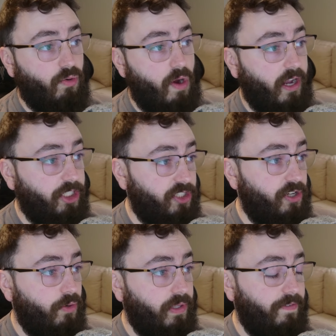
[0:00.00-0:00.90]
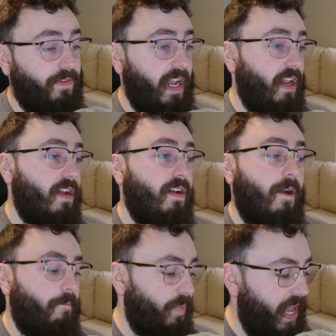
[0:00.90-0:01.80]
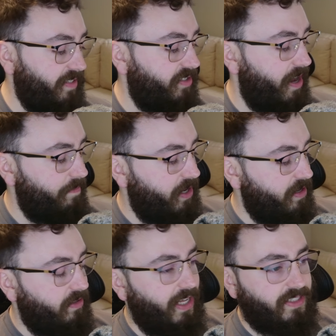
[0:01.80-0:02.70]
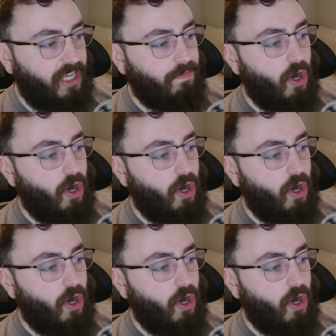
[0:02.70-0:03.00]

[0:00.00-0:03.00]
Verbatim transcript: Rakic is going to win the fight. Next up, let's keep